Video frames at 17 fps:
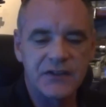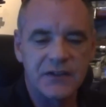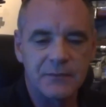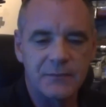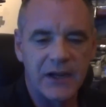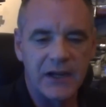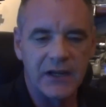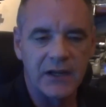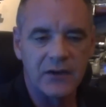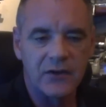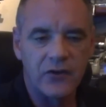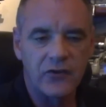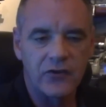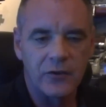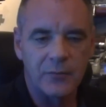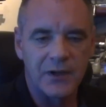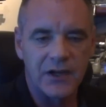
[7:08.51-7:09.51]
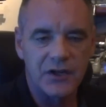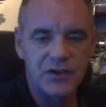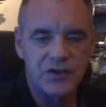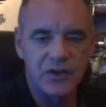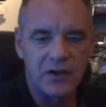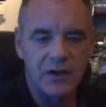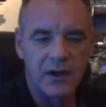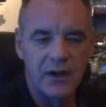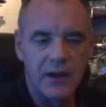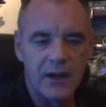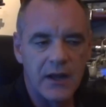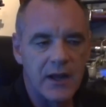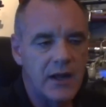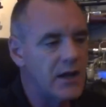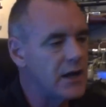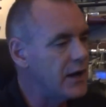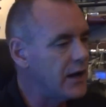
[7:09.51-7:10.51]
in making a determination
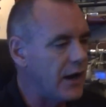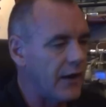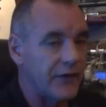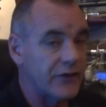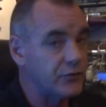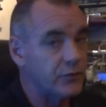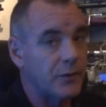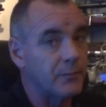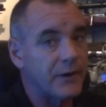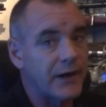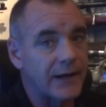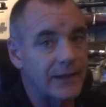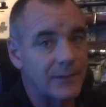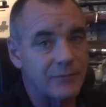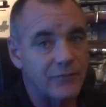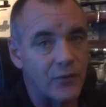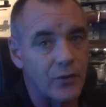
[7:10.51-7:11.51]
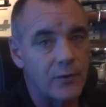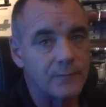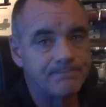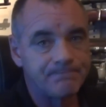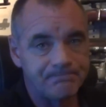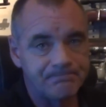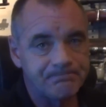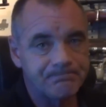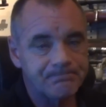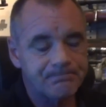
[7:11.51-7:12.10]
and that's what I'm paying them for.